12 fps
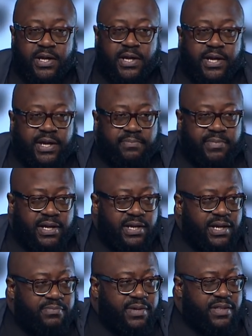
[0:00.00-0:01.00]
Amen. Amen.
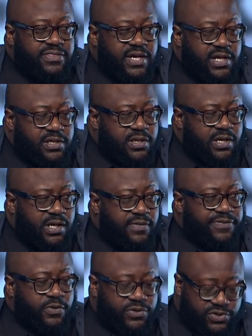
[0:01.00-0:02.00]
amen. Thank uh,
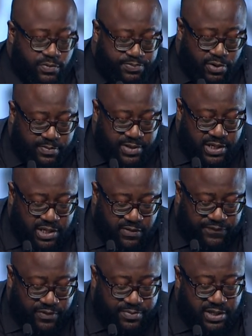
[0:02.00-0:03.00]
those who brought me here
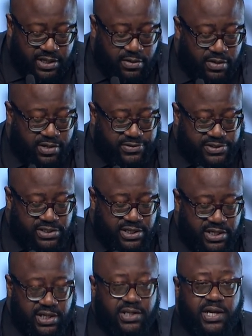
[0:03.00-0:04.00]
from the
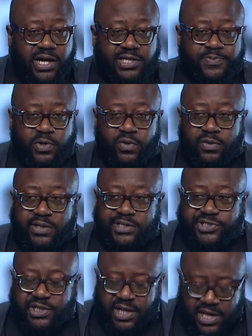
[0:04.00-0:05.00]
ERLC and the Gospel Coalition.